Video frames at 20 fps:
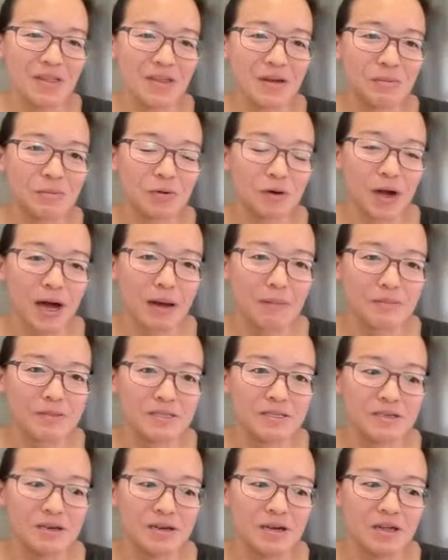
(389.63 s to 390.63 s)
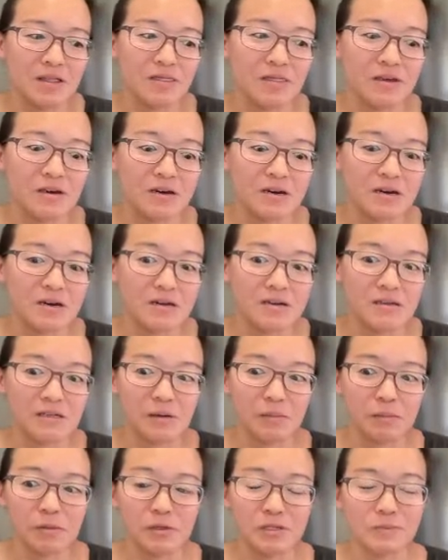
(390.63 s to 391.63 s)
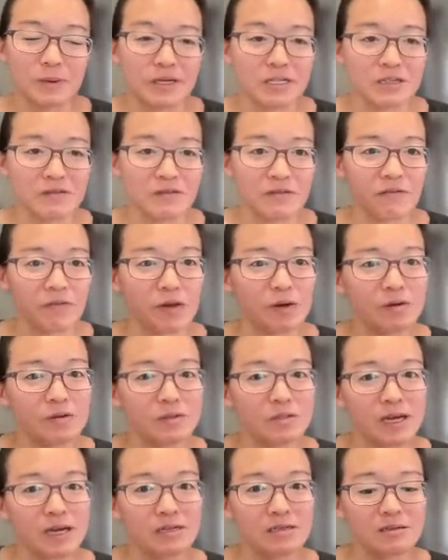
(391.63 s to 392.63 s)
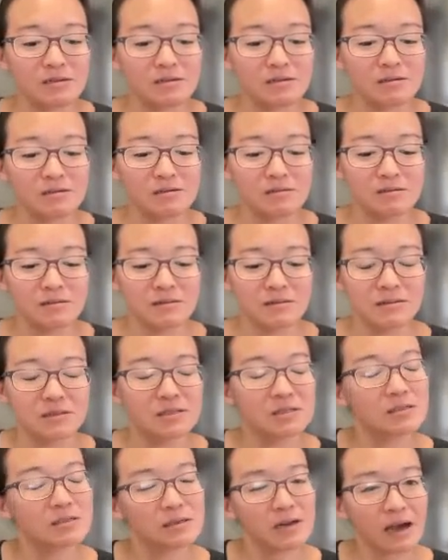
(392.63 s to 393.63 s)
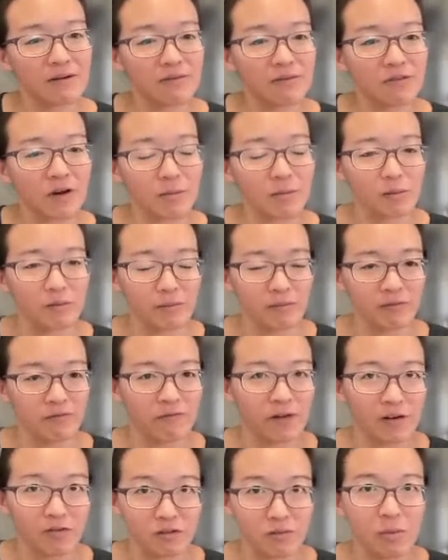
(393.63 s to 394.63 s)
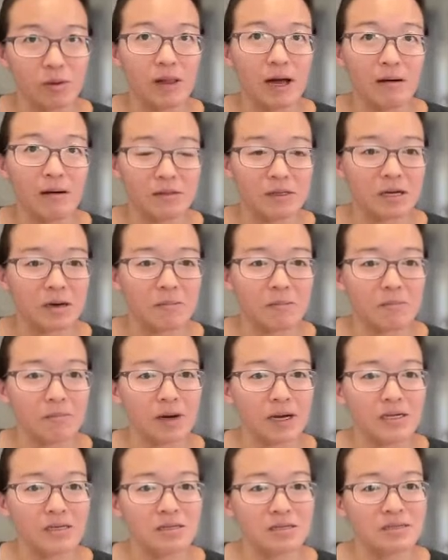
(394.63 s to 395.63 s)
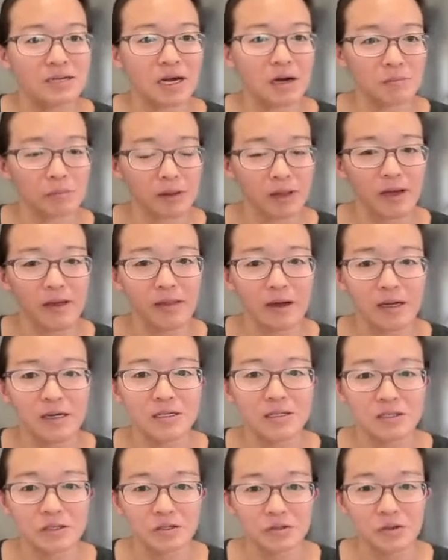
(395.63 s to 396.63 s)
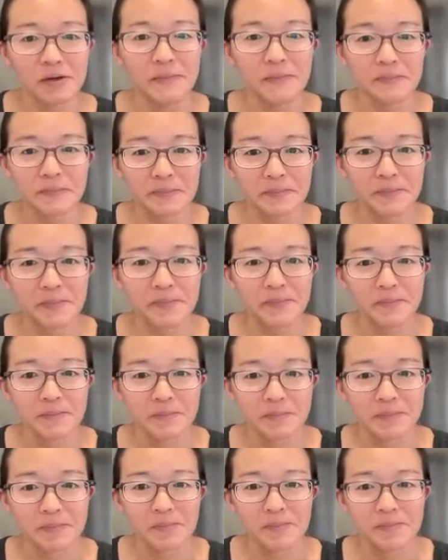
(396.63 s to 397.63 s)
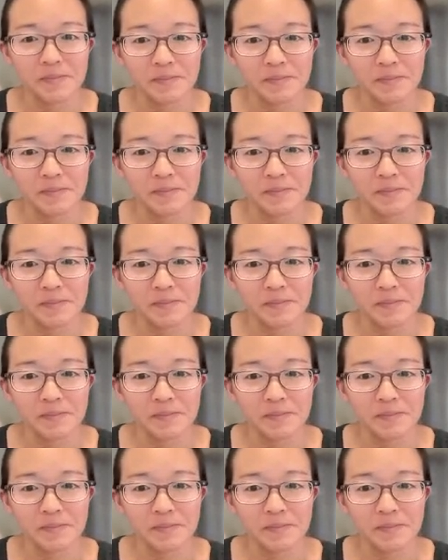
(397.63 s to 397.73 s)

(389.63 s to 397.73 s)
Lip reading: then perhaps the, perspective of those that didn't have a favorable outcome might downplay that history. Mm-hmm.